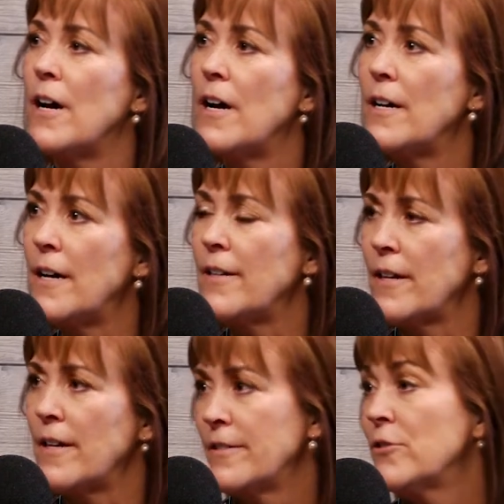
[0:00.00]
a
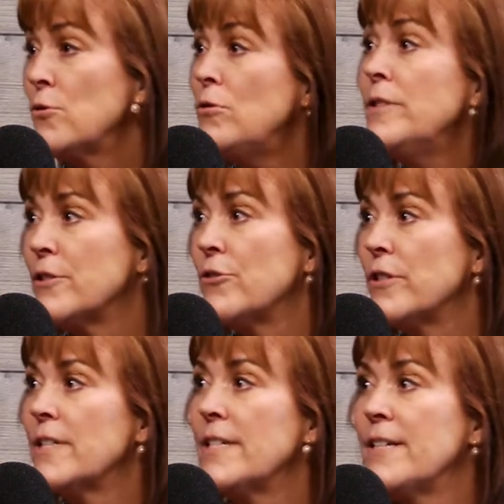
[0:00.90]
school
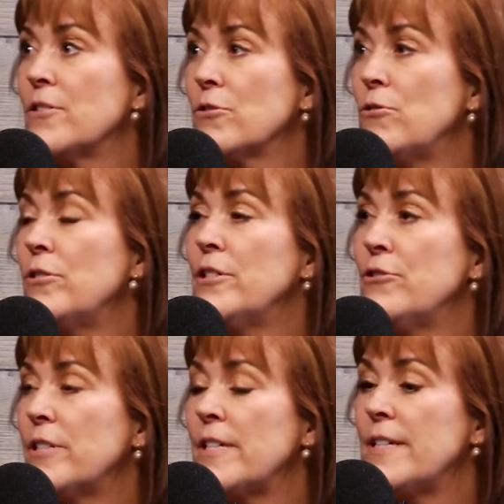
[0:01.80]
district, and a school
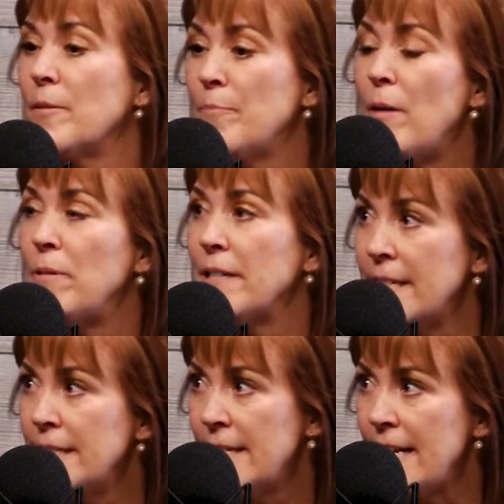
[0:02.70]
district is a public
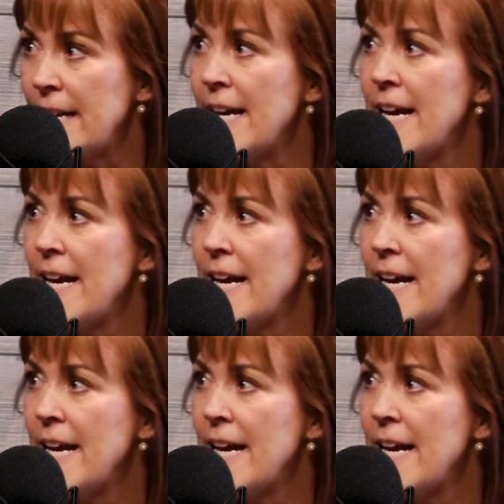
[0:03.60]
entity.